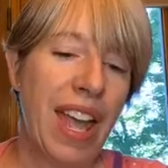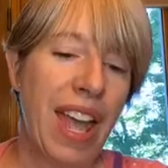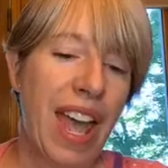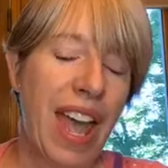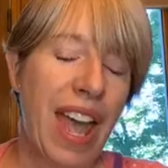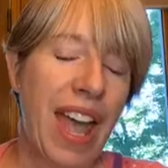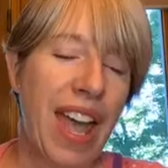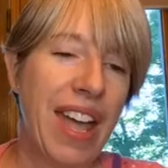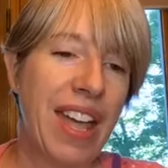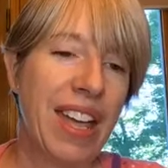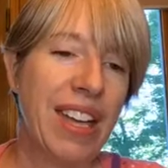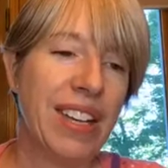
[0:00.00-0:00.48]

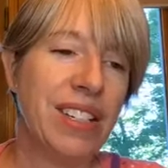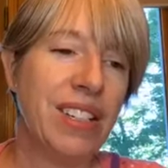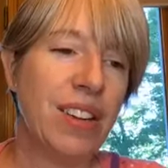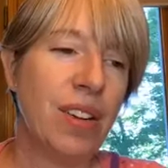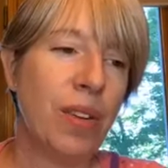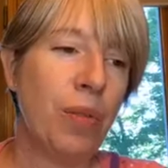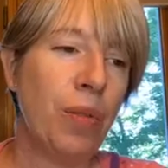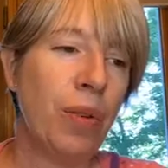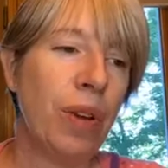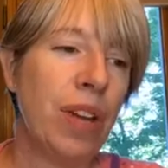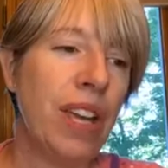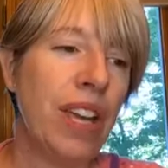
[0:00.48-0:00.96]
And
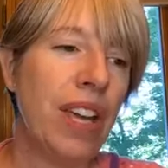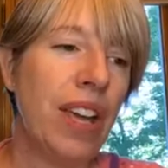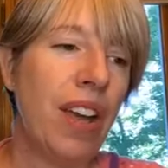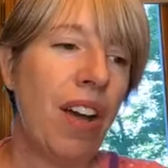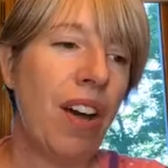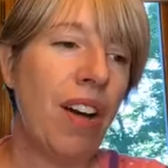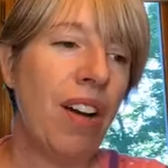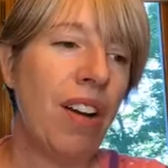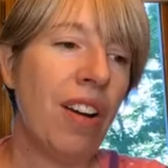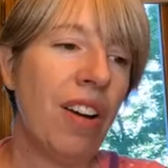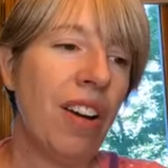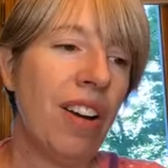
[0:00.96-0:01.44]
we
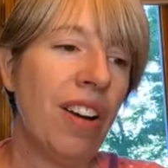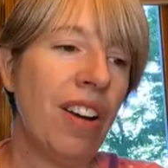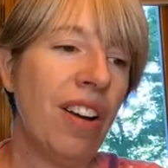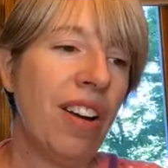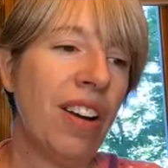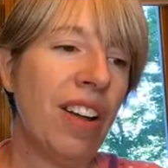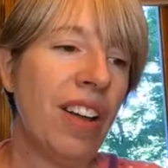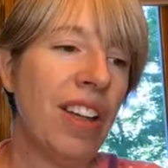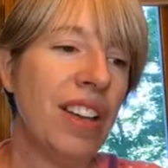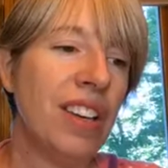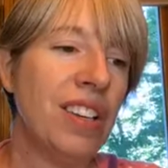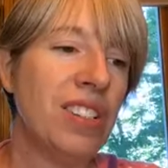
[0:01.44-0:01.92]
are
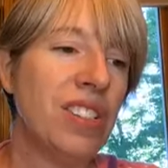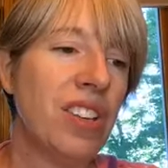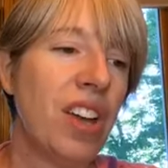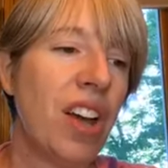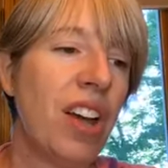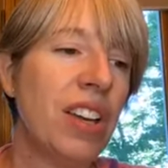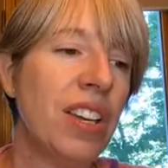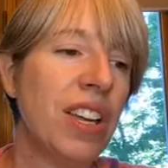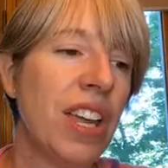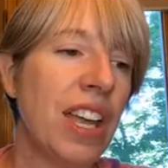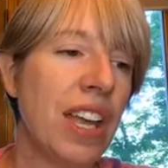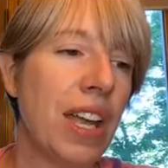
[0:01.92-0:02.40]

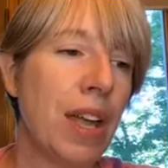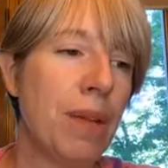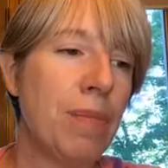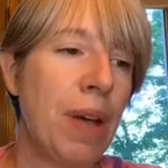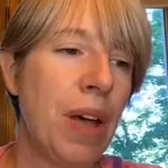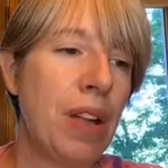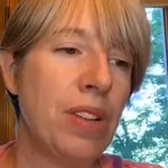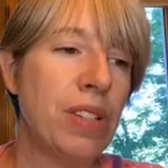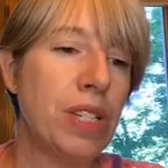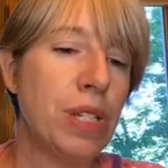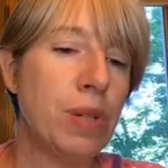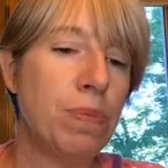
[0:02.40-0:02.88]
talking
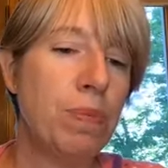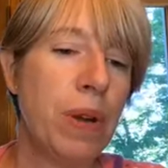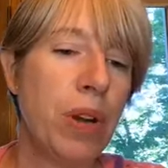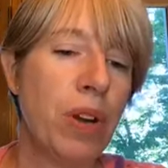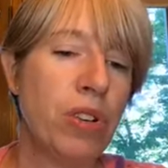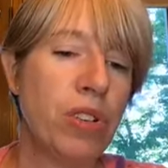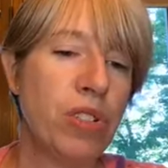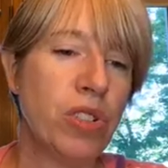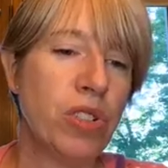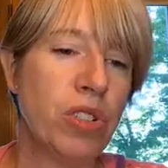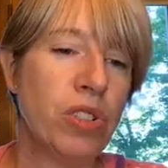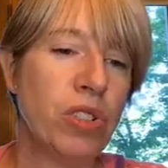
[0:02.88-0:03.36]
about
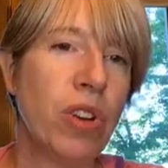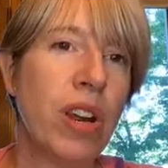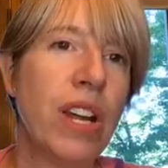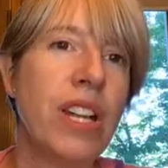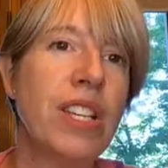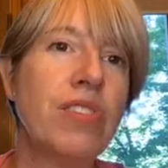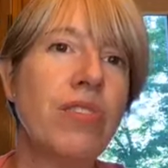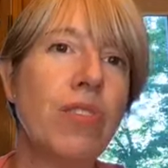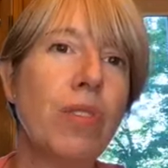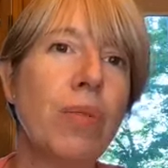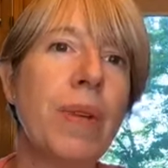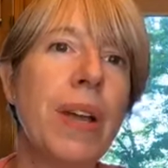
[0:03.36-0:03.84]
spiritual
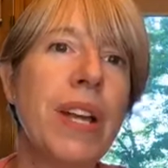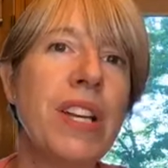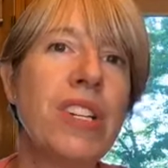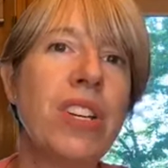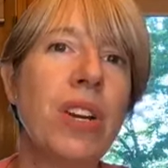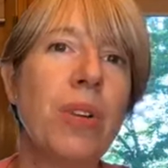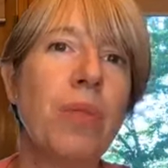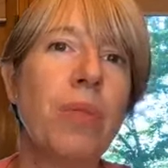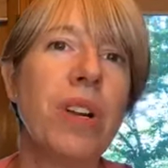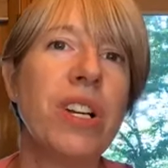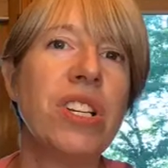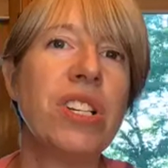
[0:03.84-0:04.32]

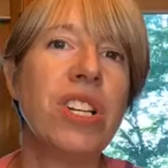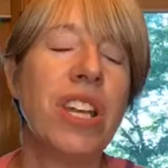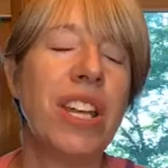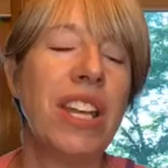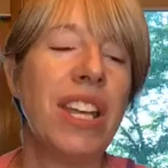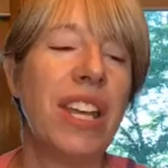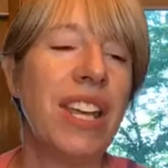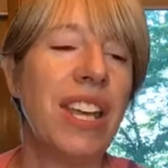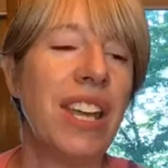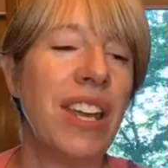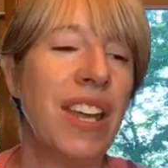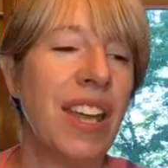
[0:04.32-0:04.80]
transformation, which
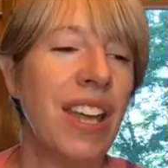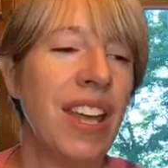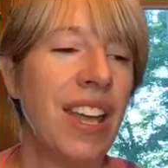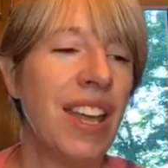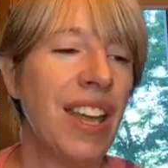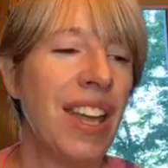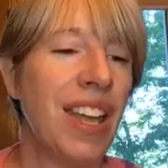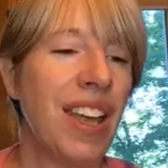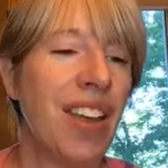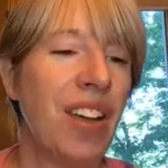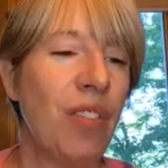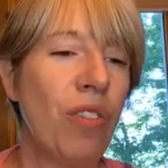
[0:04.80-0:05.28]
he
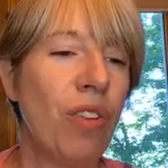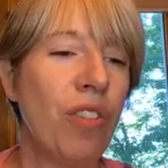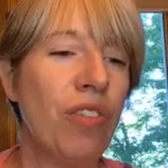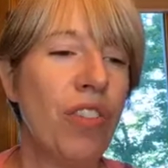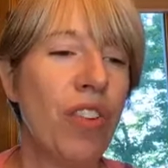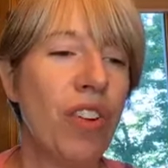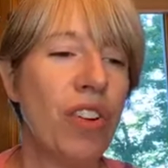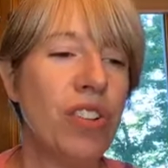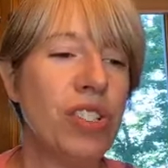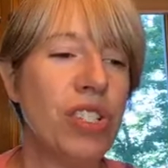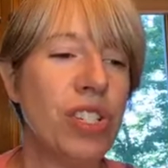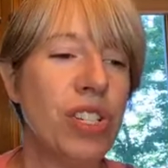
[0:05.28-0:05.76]

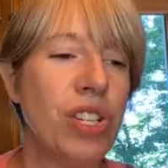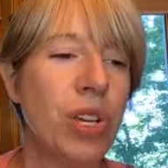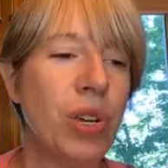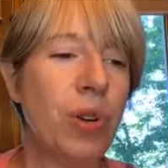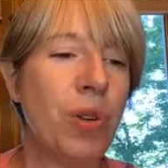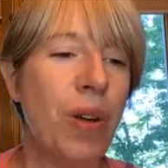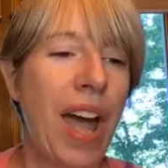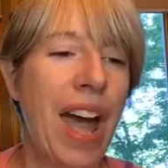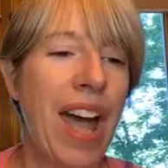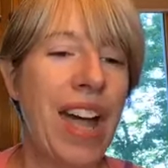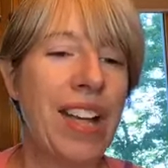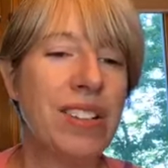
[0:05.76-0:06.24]
refers to
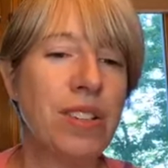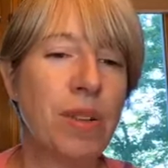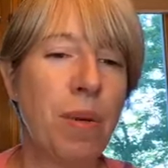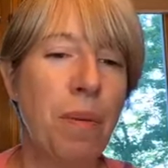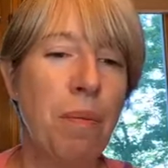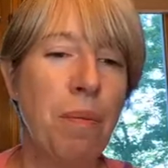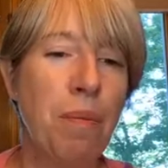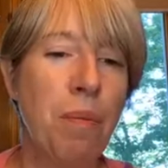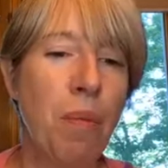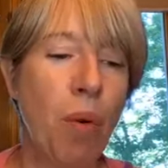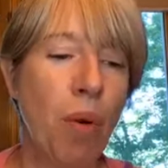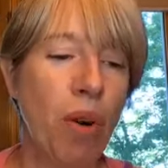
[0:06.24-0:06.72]
as
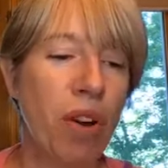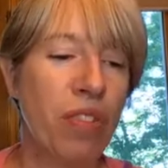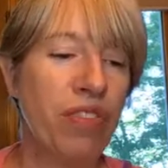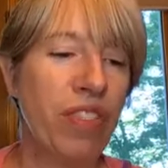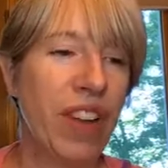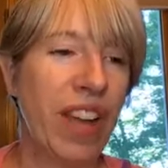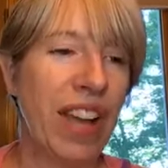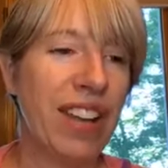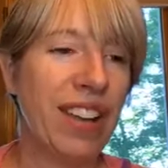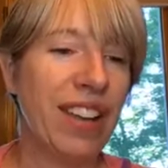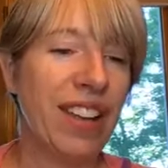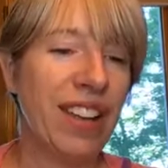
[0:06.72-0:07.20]

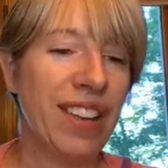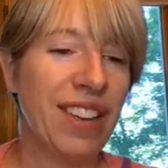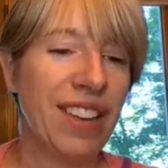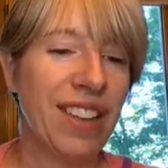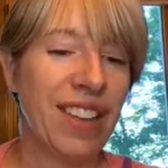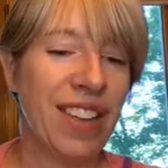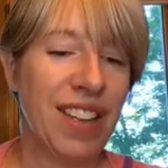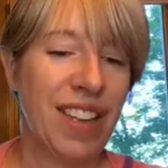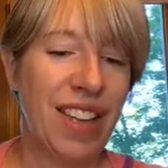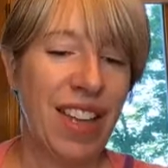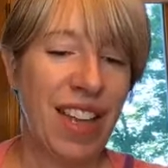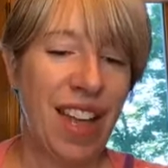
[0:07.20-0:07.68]
morphing.
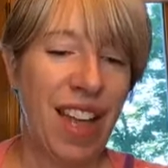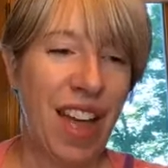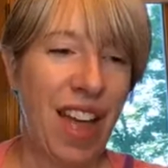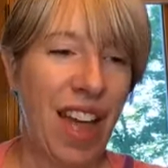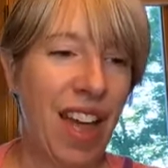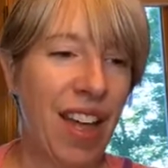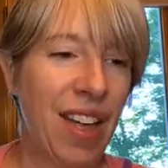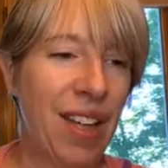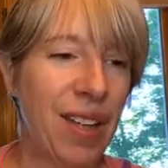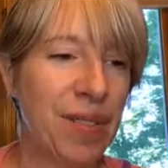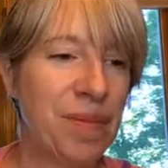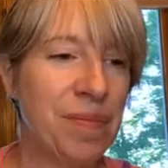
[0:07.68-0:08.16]

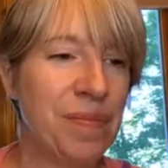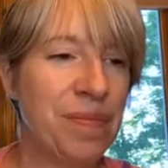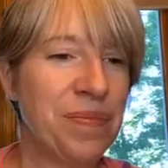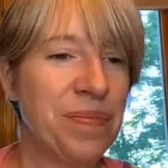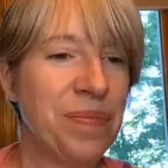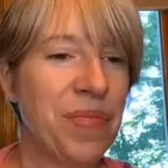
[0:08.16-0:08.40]
And